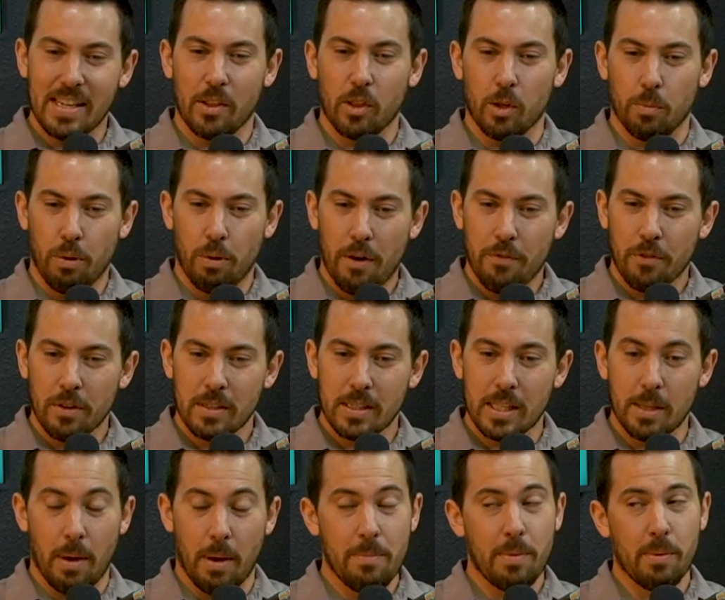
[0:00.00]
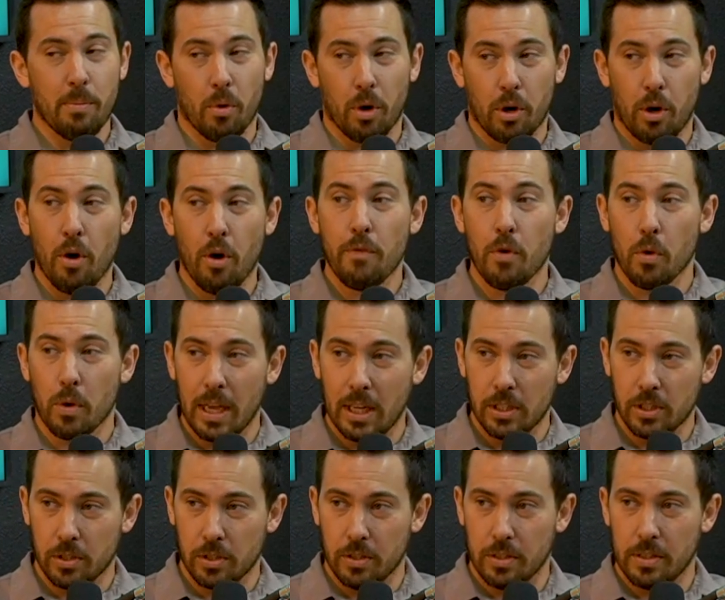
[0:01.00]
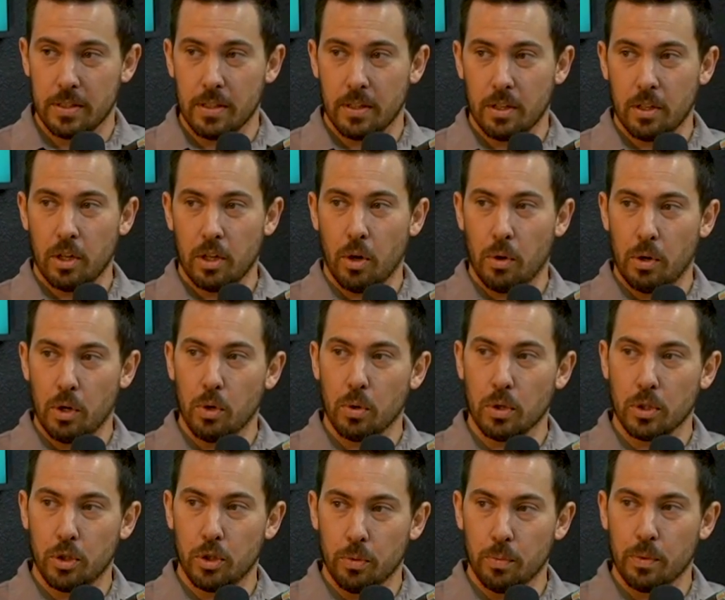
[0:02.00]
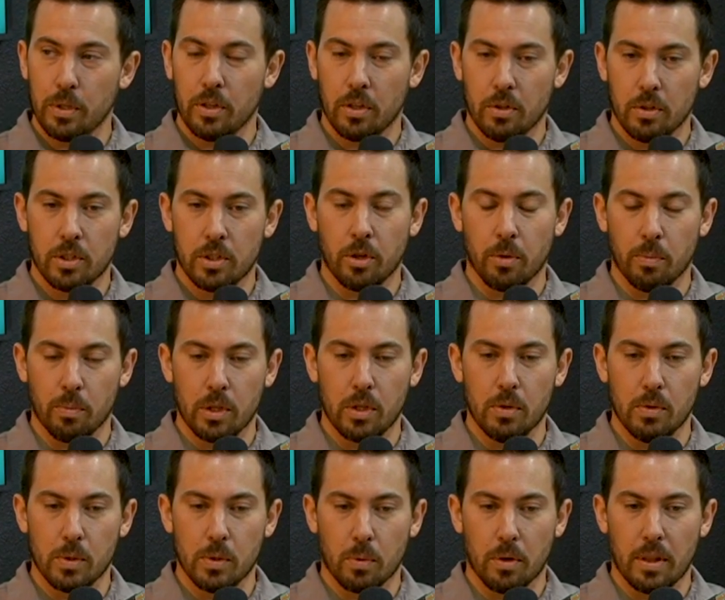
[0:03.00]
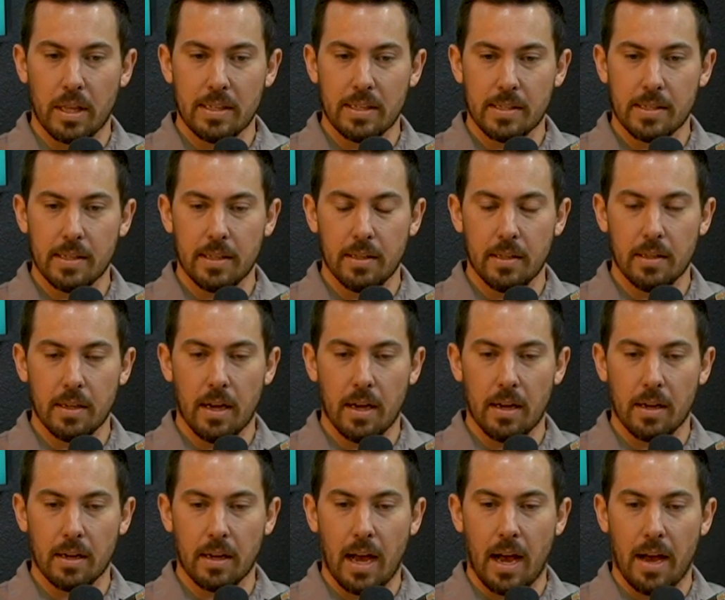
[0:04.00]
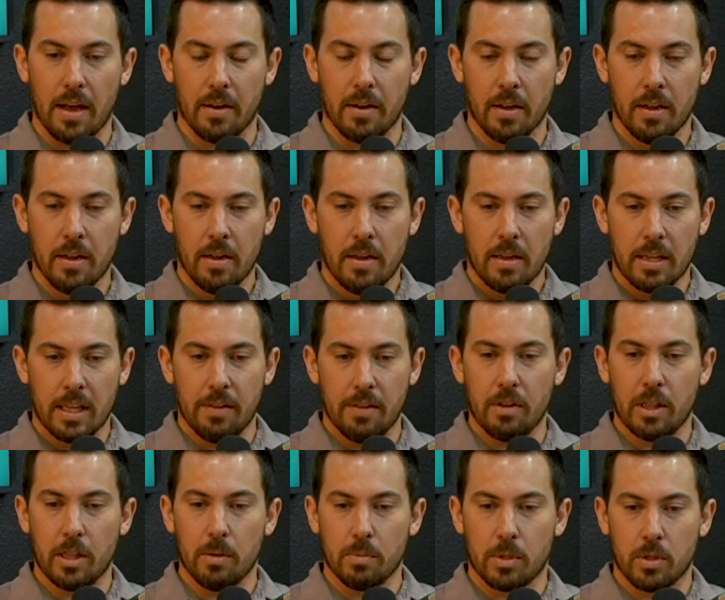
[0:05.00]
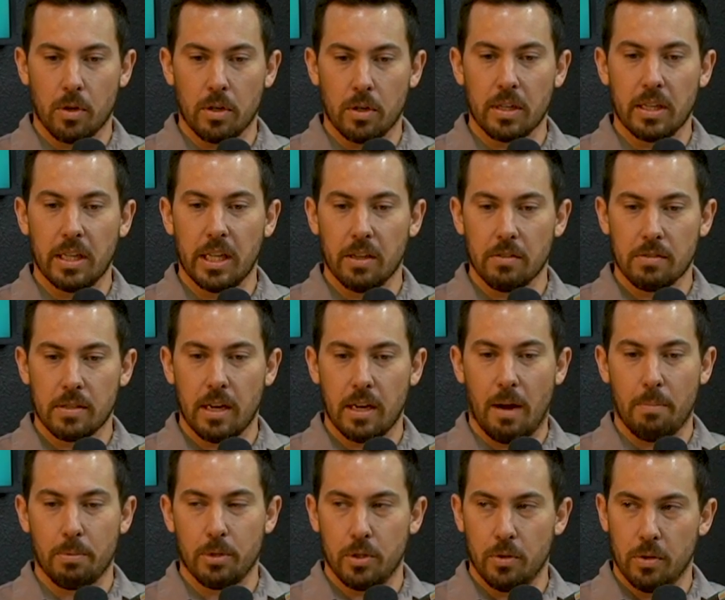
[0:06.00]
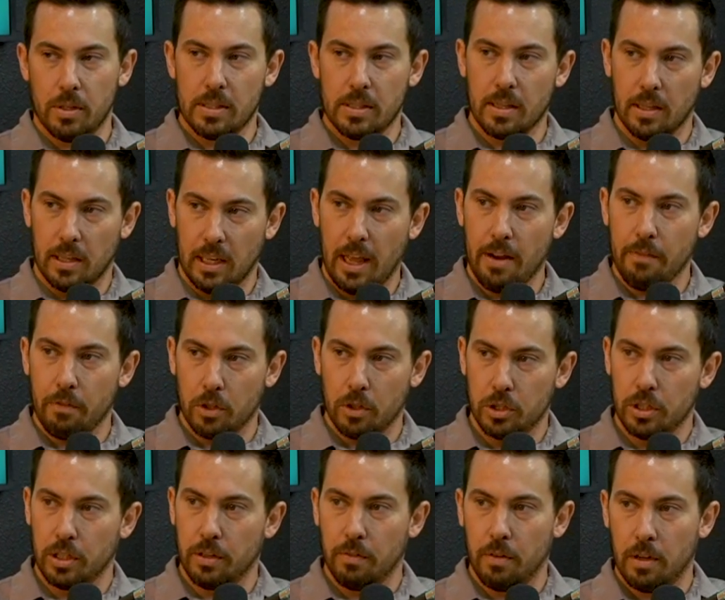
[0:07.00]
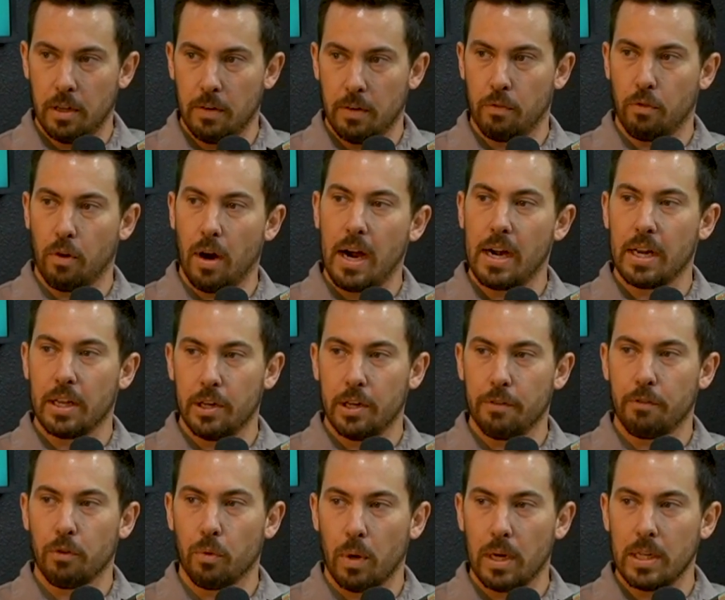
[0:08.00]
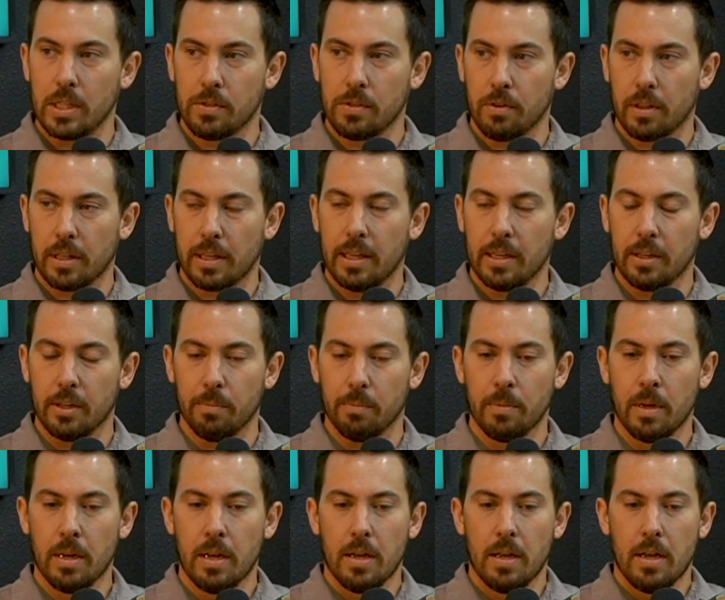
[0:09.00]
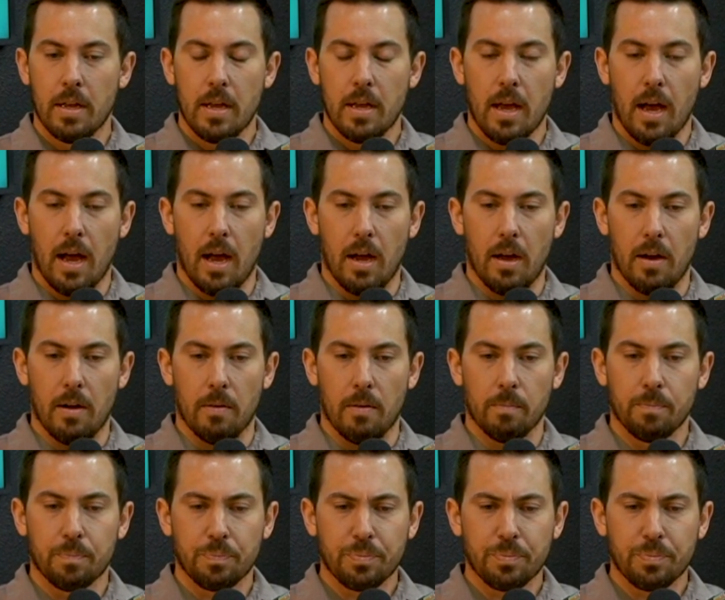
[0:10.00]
their preference. They might be more co-vocational, is a newer term we use, where they see God giving them certain gifts and opportunities to leverage in a variety of different ways for the kingdom. And